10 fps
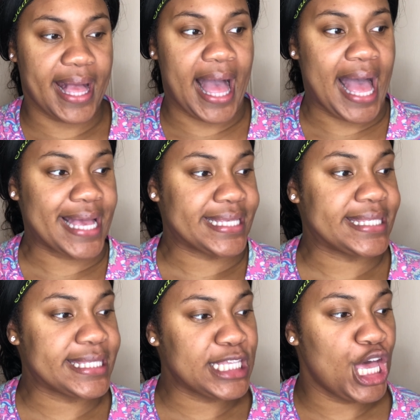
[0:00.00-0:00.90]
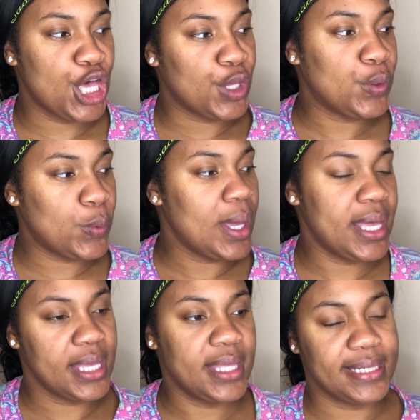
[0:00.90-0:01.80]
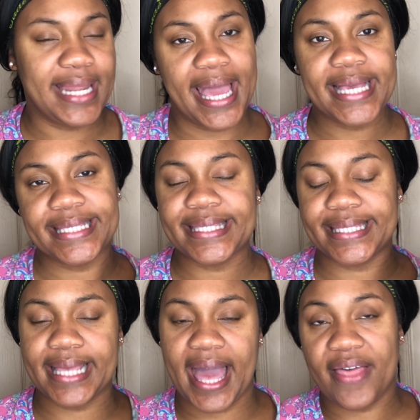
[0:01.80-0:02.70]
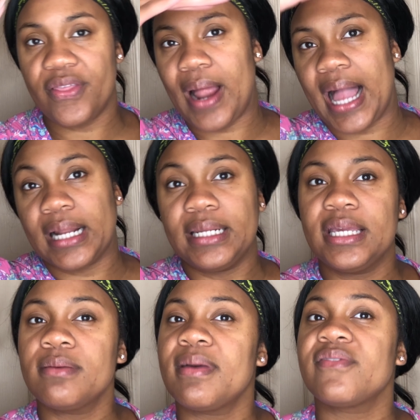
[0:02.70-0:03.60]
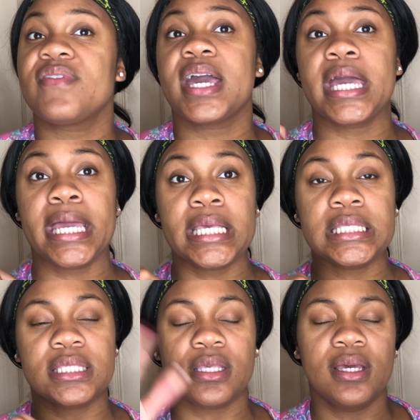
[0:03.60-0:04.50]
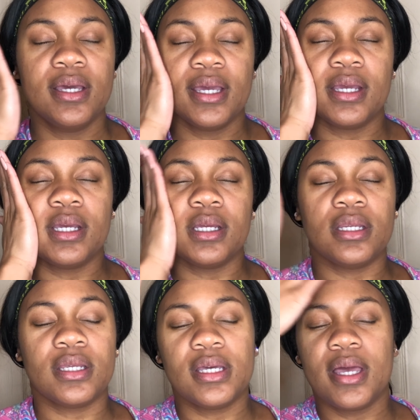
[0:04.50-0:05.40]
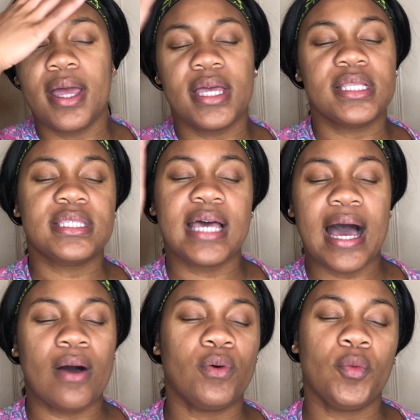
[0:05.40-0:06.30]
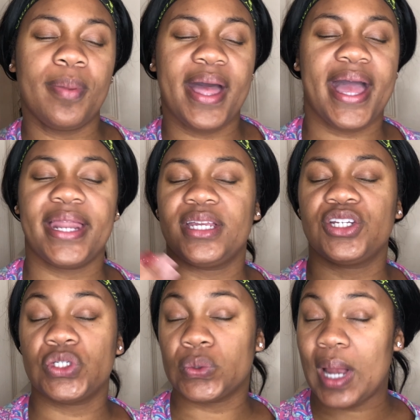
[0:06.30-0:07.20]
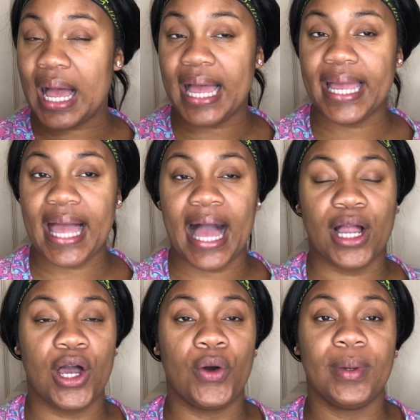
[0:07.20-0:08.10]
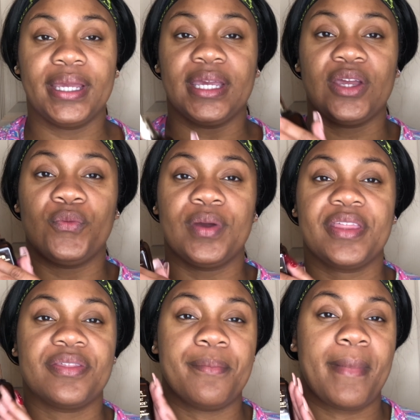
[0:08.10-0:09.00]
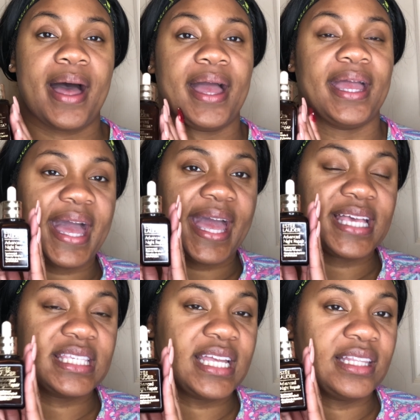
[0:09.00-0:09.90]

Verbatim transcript: guys, so next, after I clean my face and towel pat it dry, I go in with my Estee